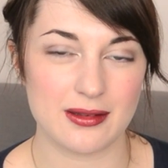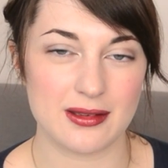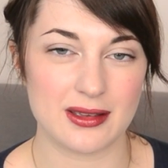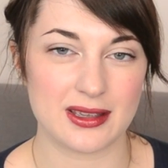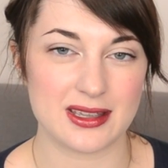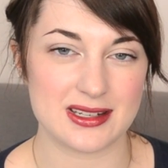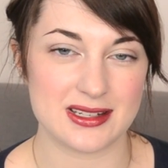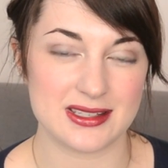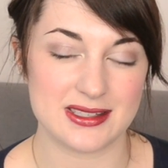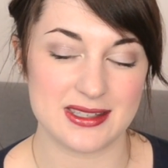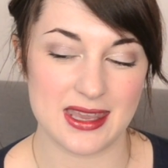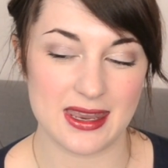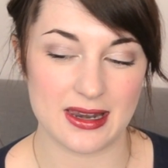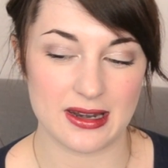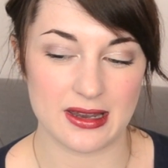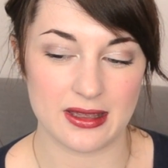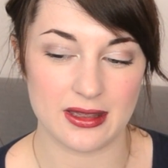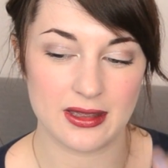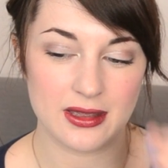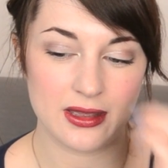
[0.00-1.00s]

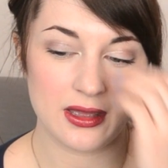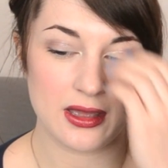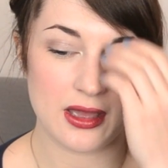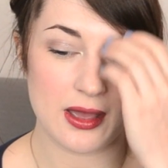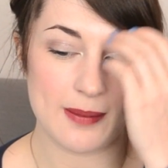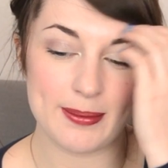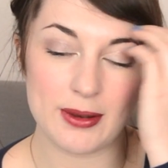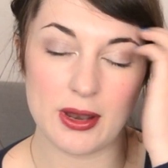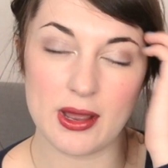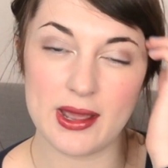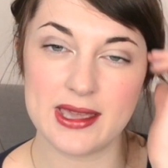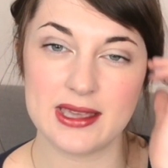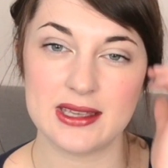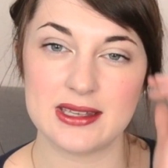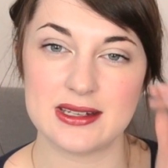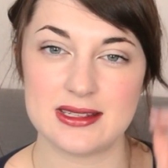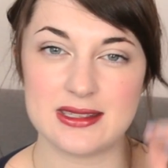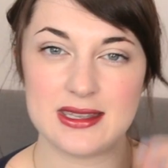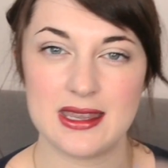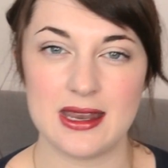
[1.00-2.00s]
concealer. Applying
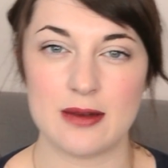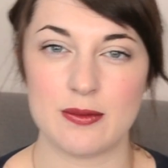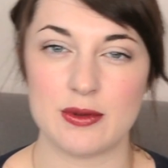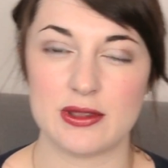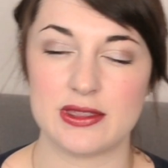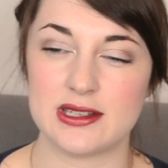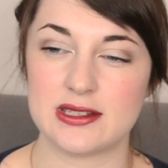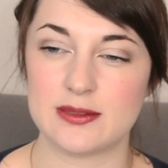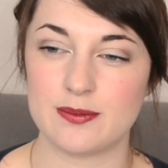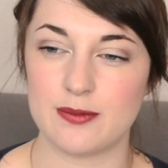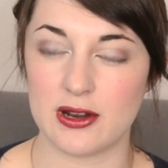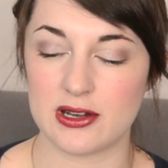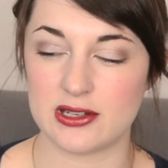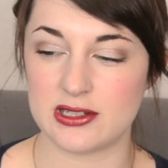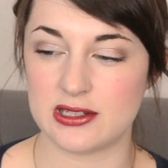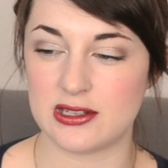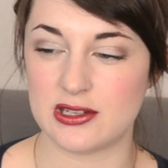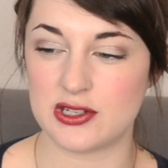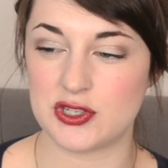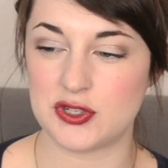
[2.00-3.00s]
concealer with this brush
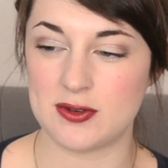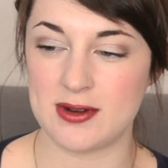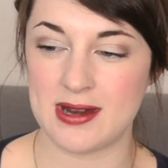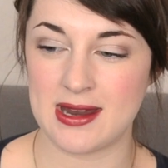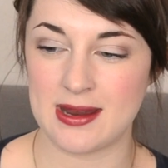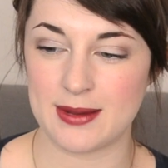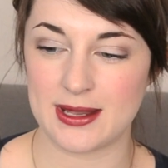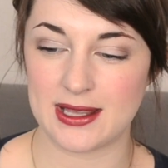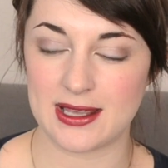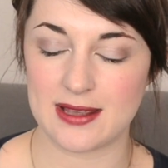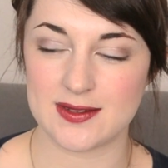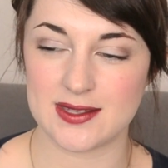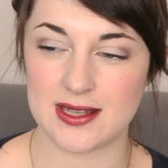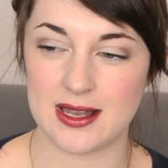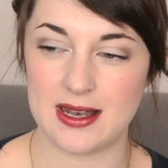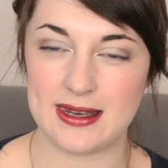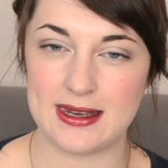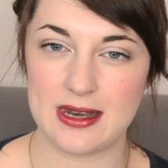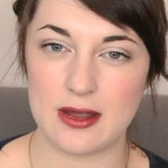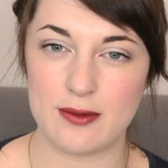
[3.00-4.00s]
is a dream. It gives a
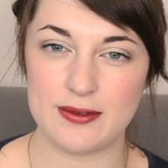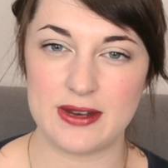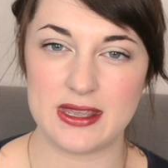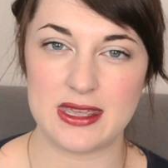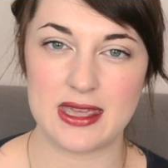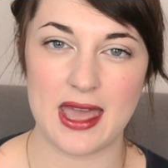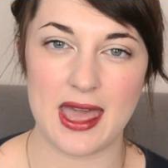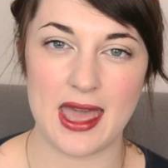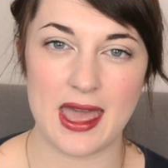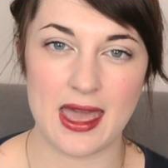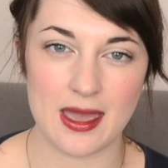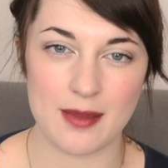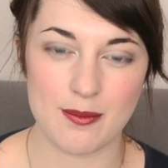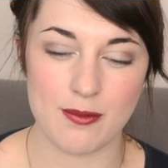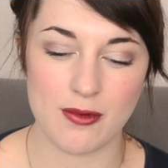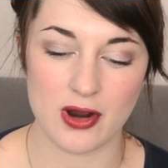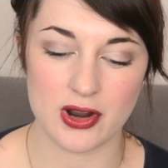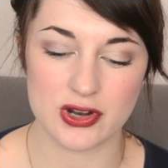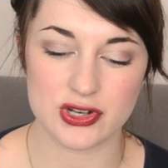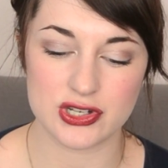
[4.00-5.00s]
lovely
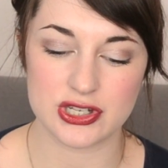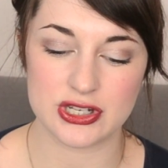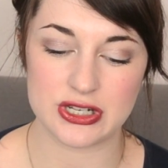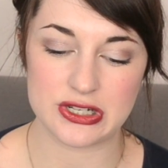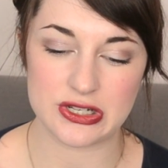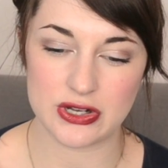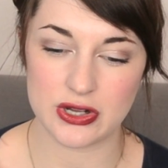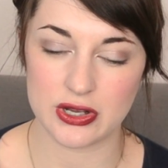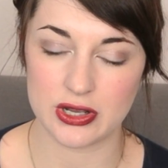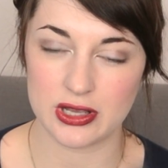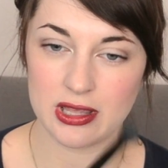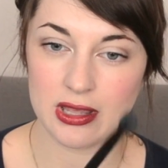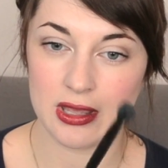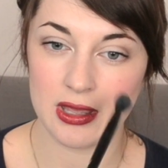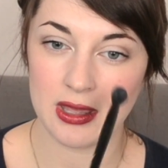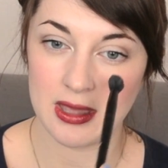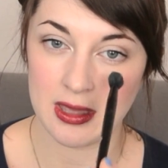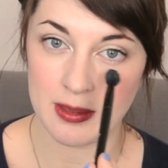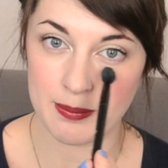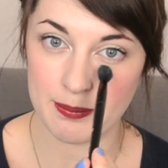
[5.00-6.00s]
airbrushed look.
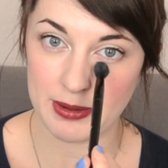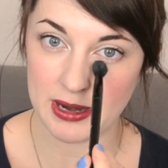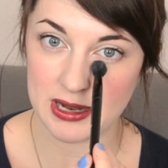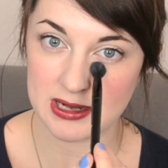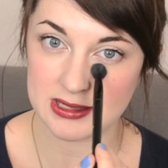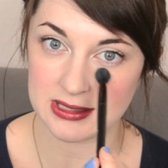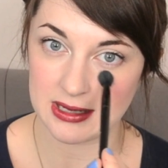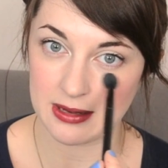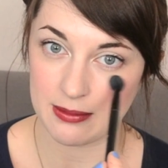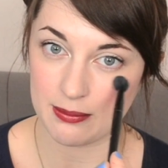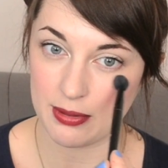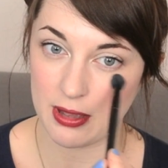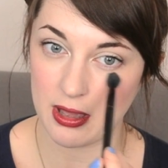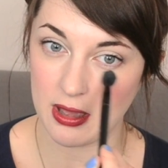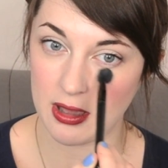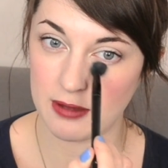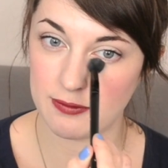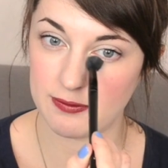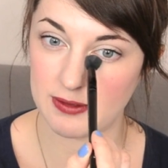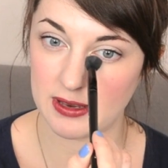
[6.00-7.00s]
It blends it in
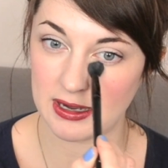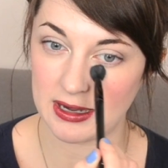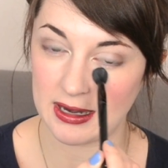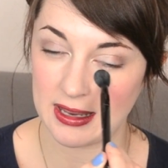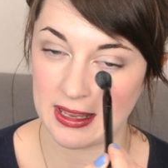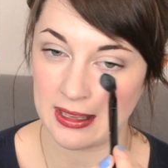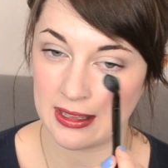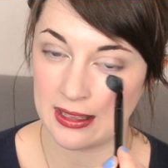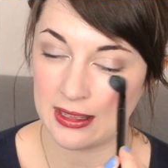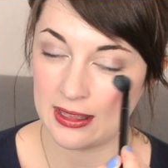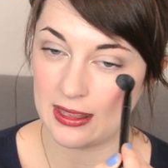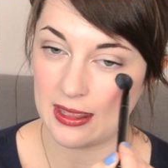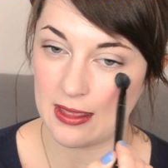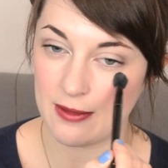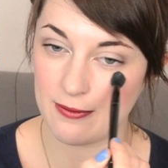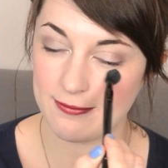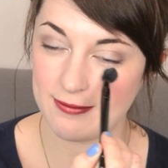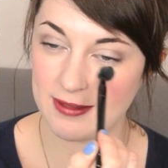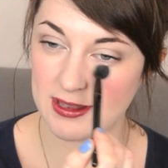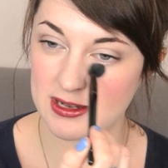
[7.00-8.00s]
perfectly.
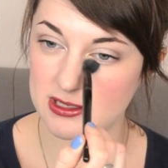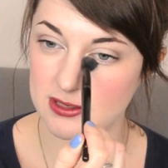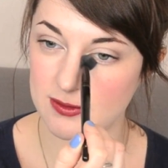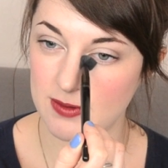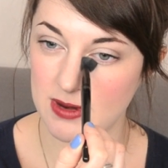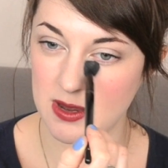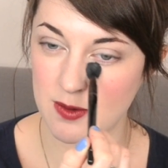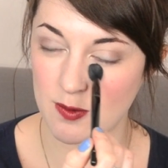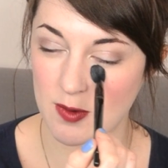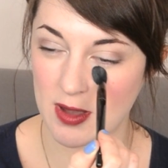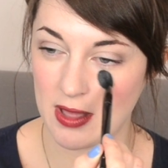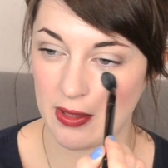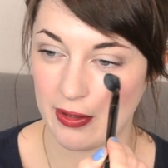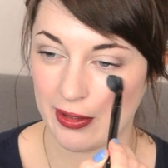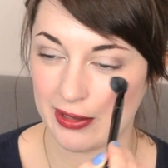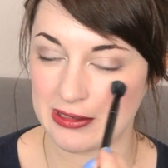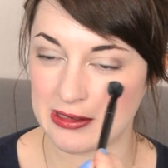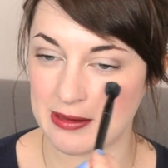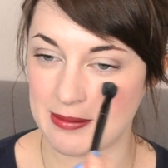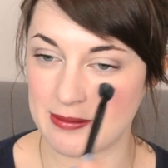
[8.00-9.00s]
It fits really well
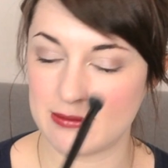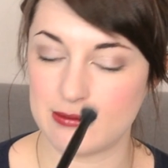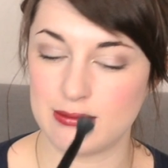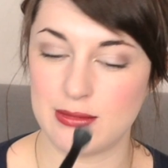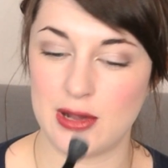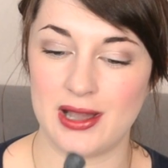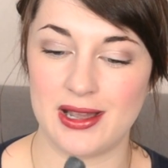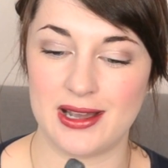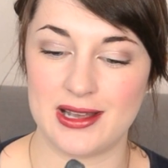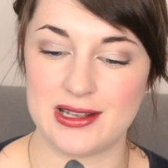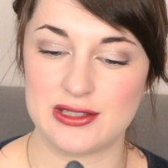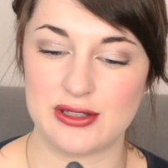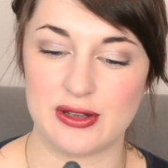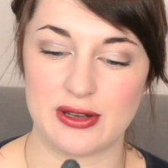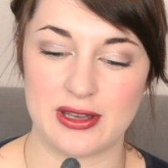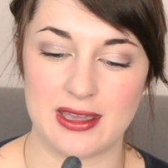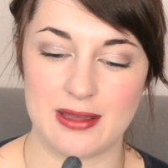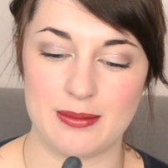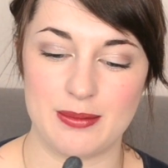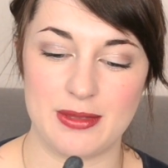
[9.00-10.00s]
under my eye
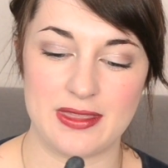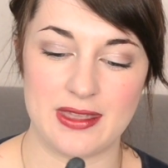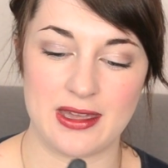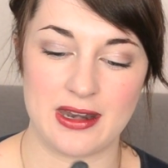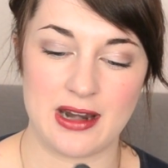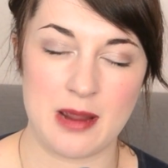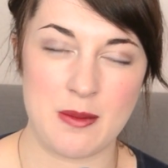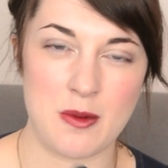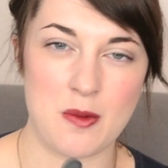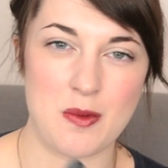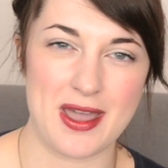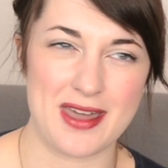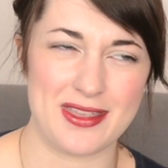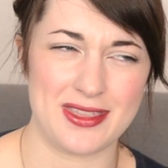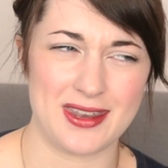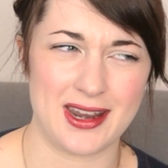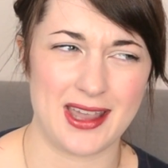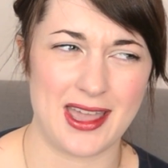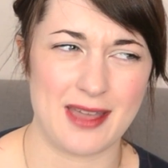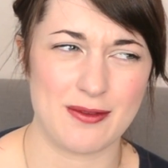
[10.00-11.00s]
socket, but then I'm aware
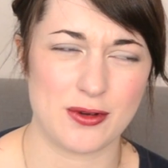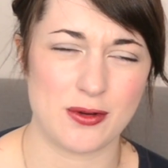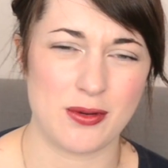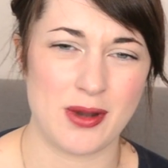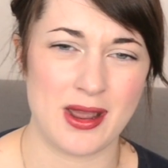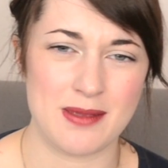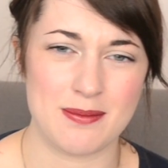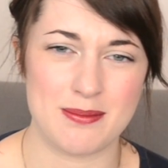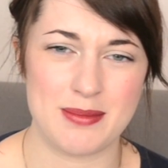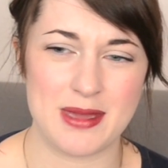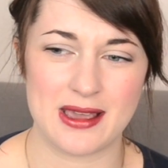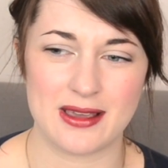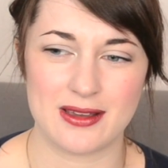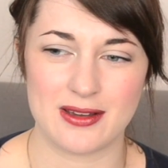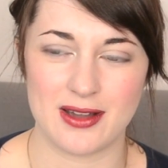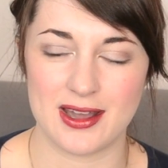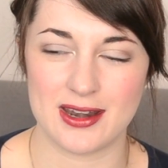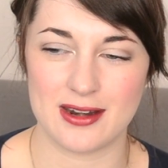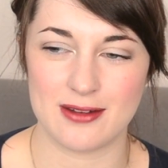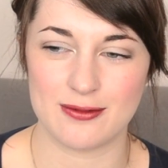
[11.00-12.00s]
that I have quite big
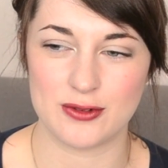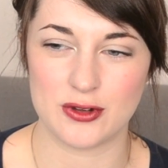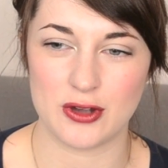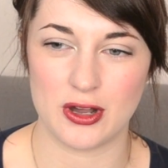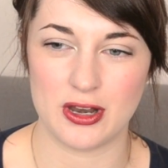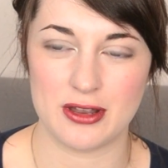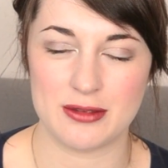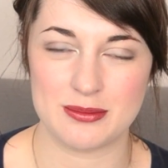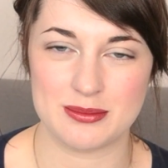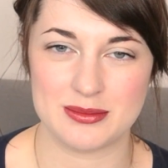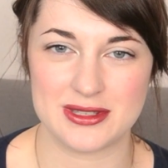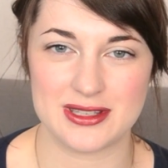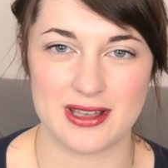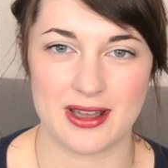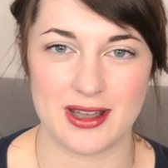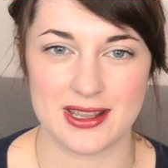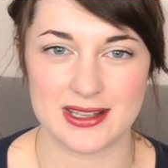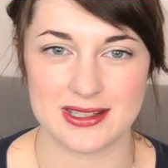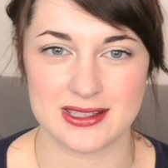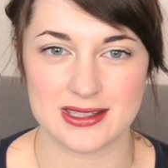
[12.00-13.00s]
kind of golem
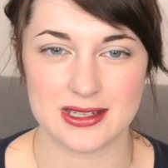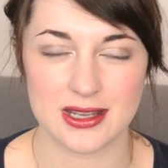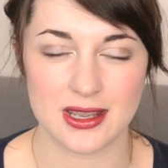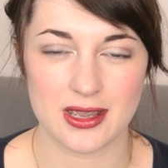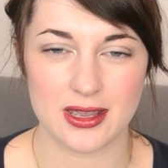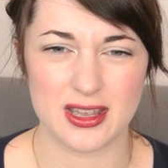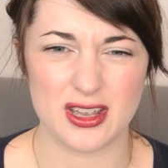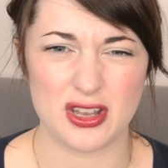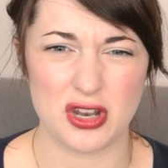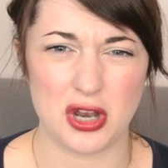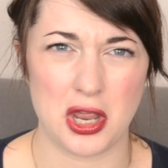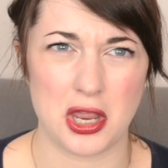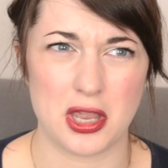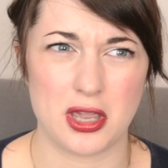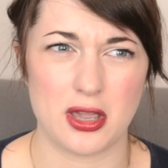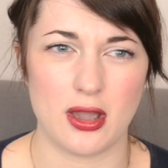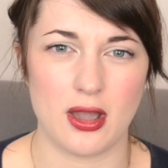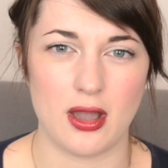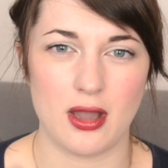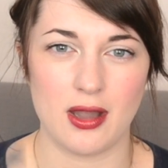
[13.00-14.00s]
sized
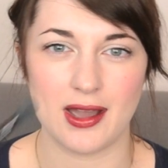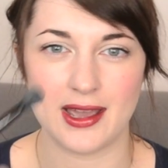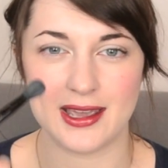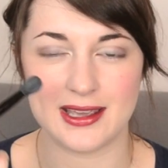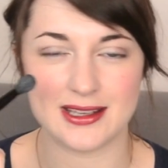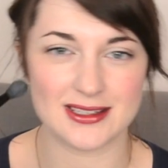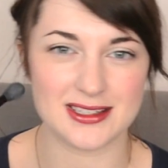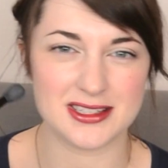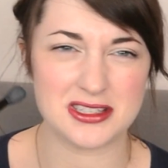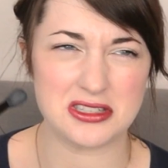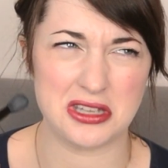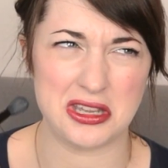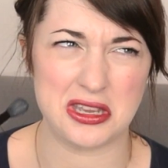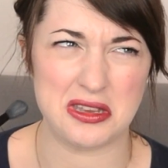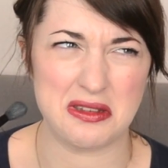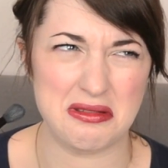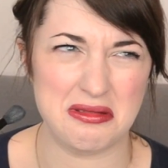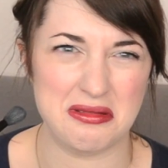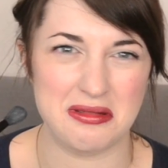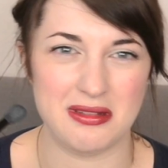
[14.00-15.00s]
like eyes.
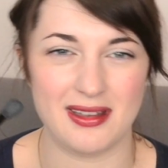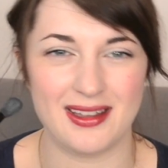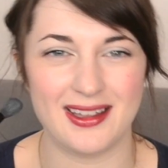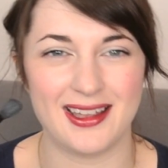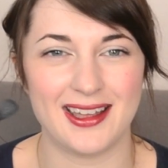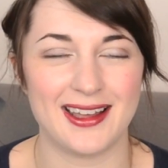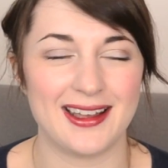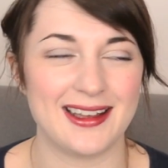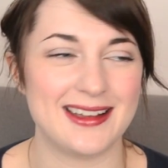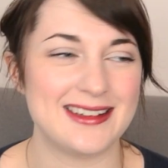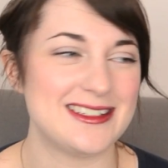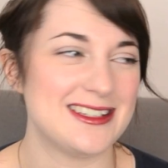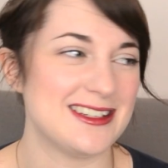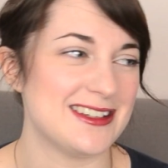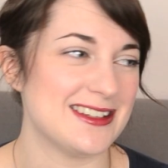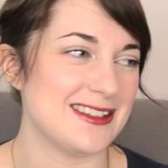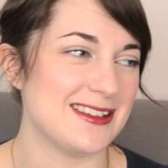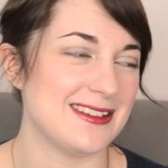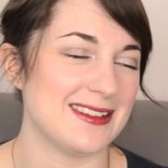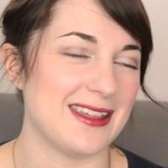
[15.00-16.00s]
Like, I
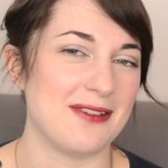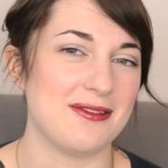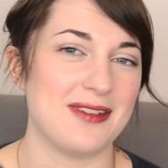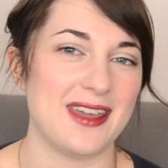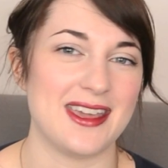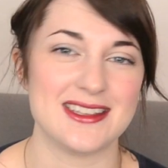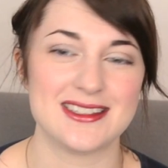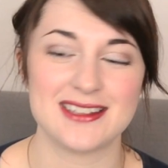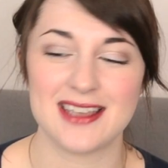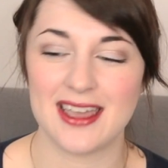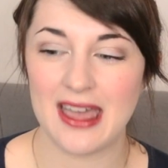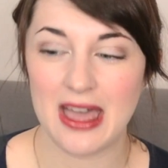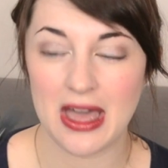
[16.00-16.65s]
shouldn't do that face.